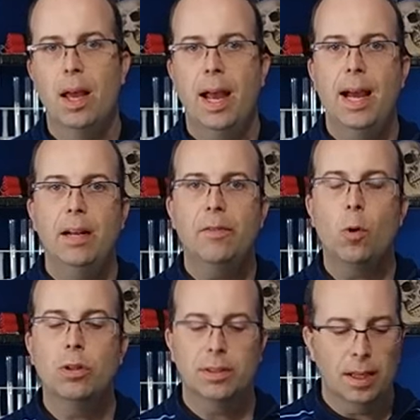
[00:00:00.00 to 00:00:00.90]
And of
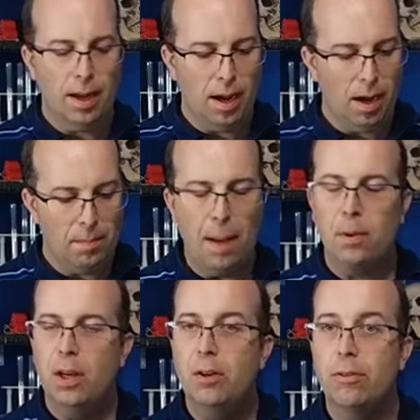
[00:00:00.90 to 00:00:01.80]
course, um, I'm
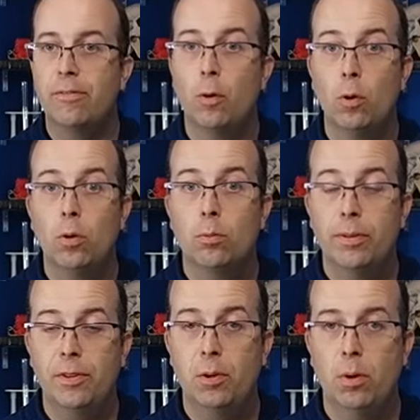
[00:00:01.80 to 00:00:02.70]
going to do a full
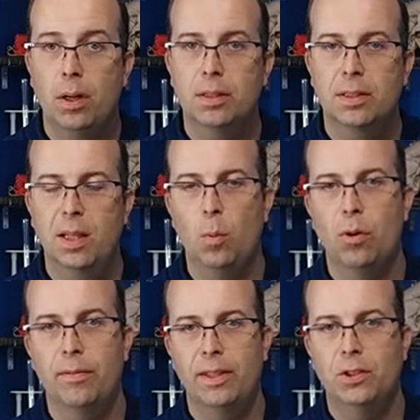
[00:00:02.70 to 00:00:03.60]
review on this
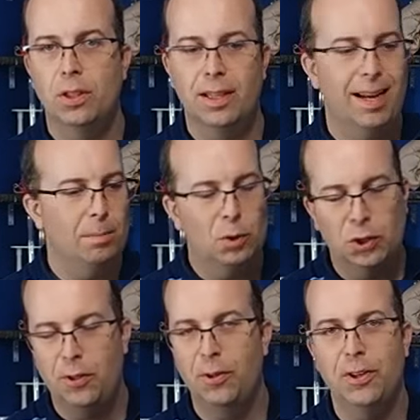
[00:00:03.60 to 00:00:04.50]
keyboard eventually, and I'm
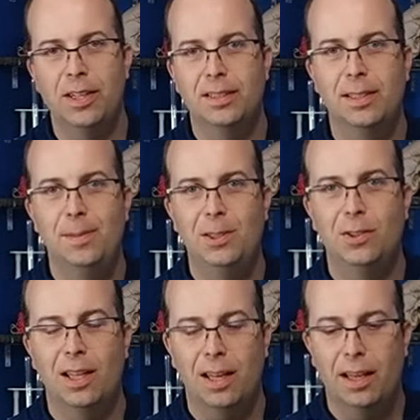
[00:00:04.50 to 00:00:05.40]
sure you're going to see me
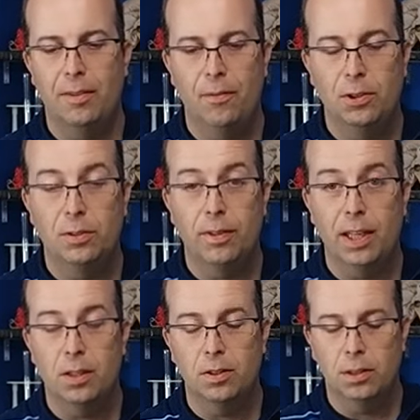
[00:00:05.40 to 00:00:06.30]
using it again in future
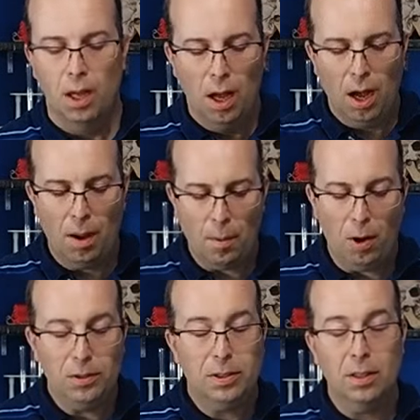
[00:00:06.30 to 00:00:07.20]
videos. Um,
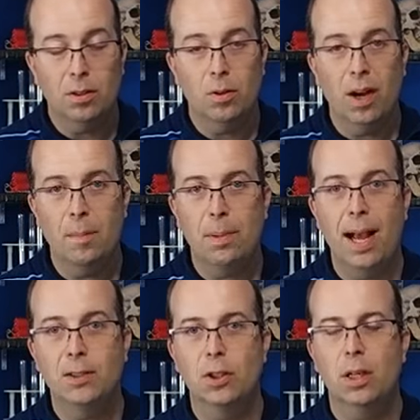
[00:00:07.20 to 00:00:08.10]
also, I'm
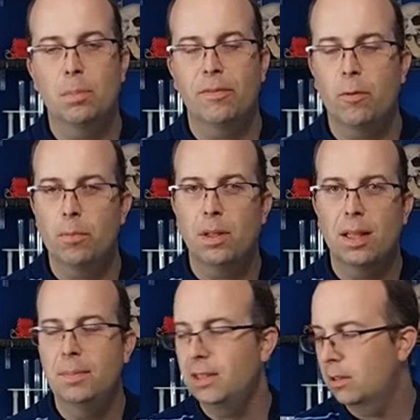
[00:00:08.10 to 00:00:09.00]
actually going to perform the
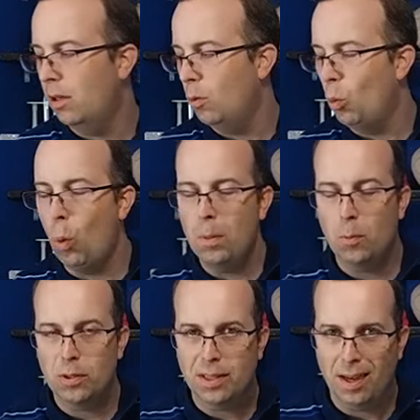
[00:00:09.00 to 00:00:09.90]
Lemming song one
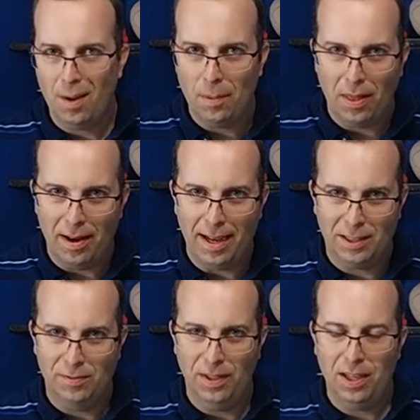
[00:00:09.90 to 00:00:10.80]
more time in the
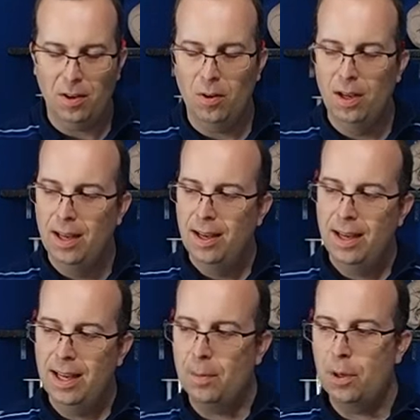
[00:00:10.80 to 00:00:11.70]
next video,
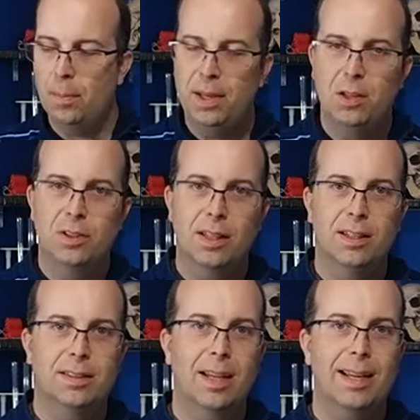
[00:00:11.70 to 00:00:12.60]
and I'm going to be using
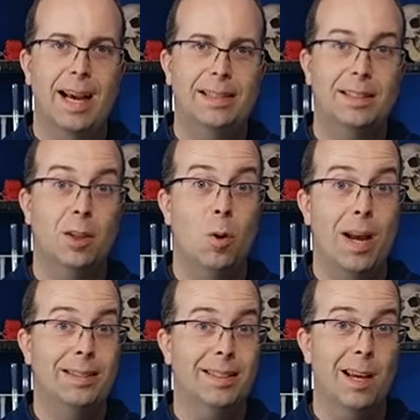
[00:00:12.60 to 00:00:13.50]
this Casio
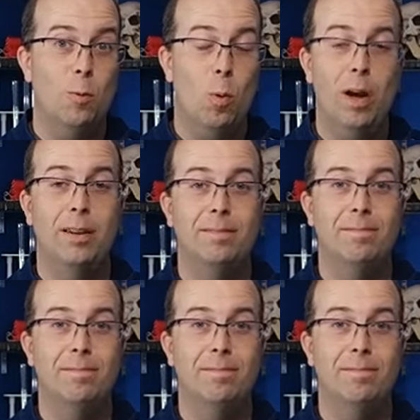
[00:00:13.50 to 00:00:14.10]
SK1.